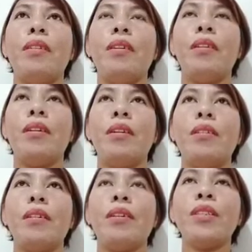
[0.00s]

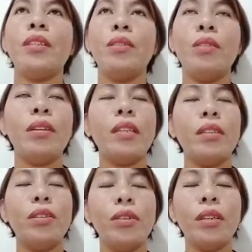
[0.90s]
the
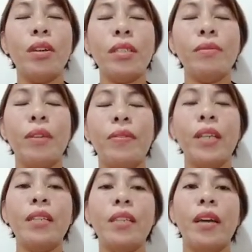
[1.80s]
cost of living
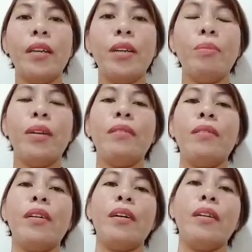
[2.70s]
is higher, but
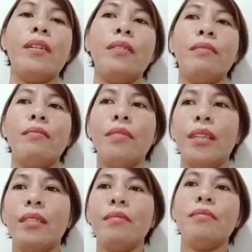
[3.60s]
there are like
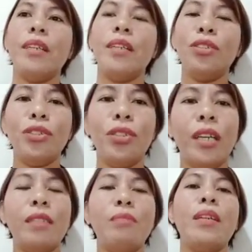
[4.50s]

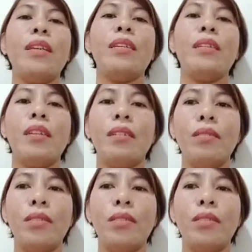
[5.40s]
entertainment, there